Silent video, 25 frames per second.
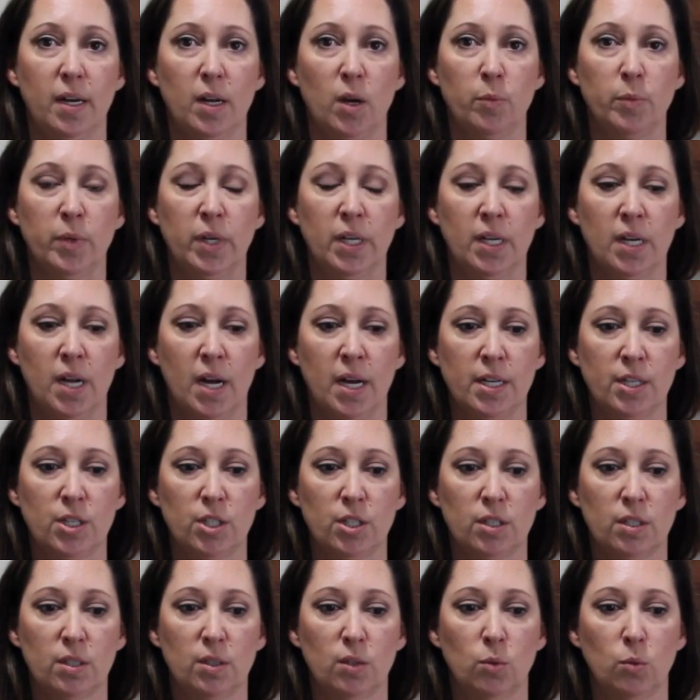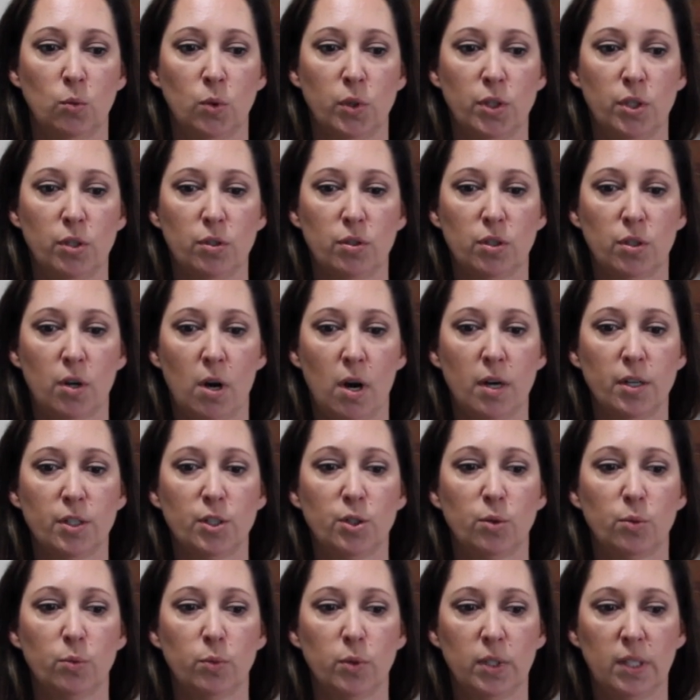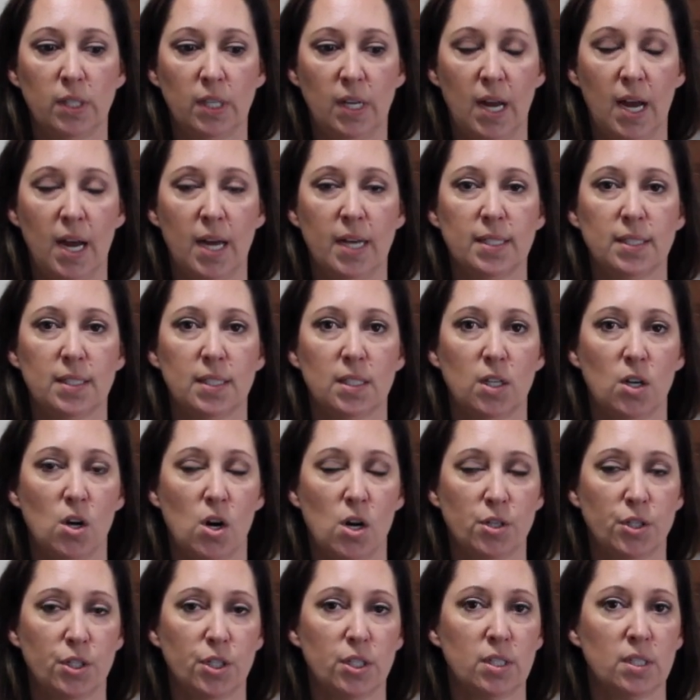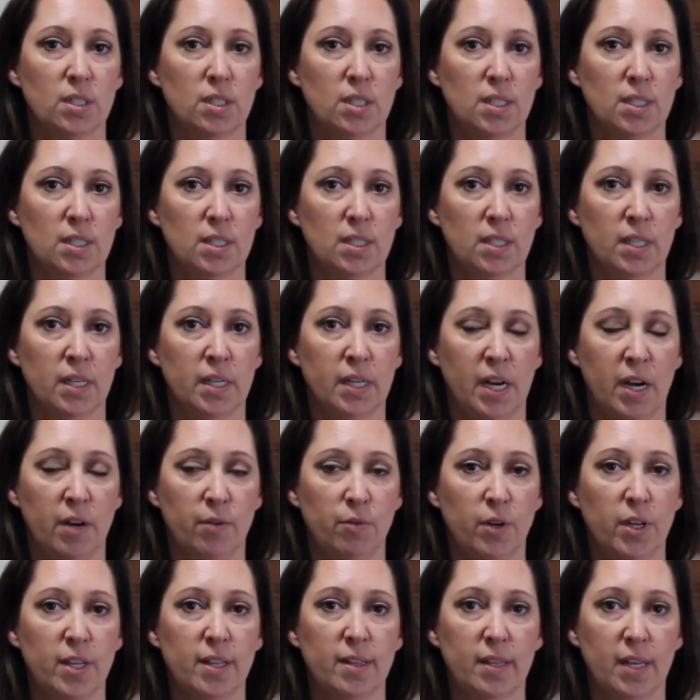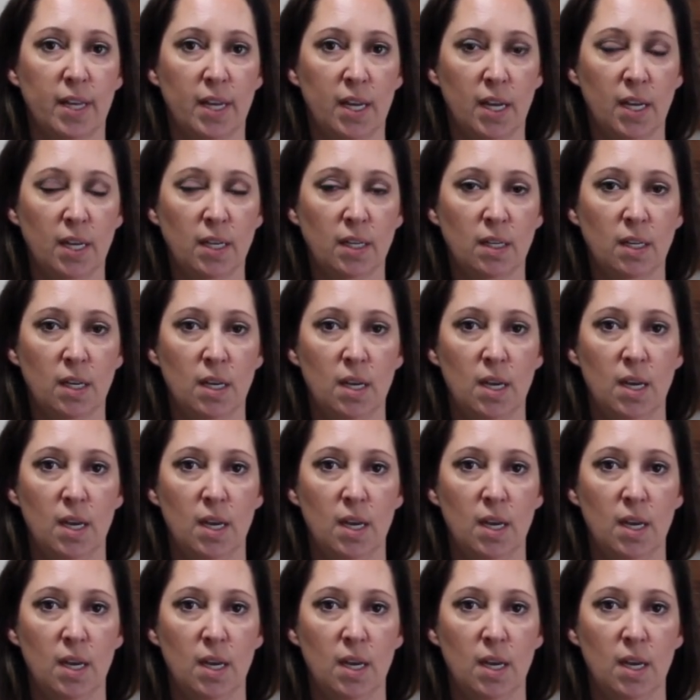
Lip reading: I mean, when you start to realize the consciousness in everything,